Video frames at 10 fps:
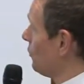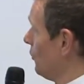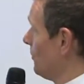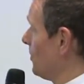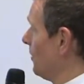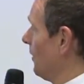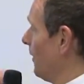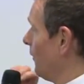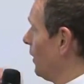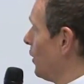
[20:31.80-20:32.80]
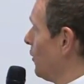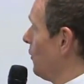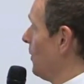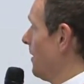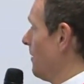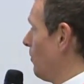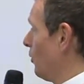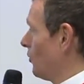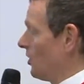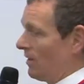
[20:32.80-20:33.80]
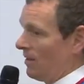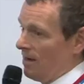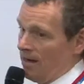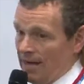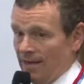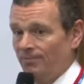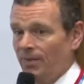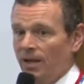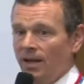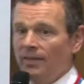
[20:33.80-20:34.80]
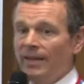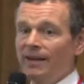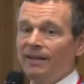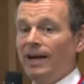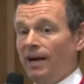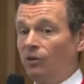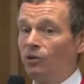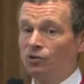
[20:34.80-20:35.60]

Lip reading: groups of low, moderate and high. And that now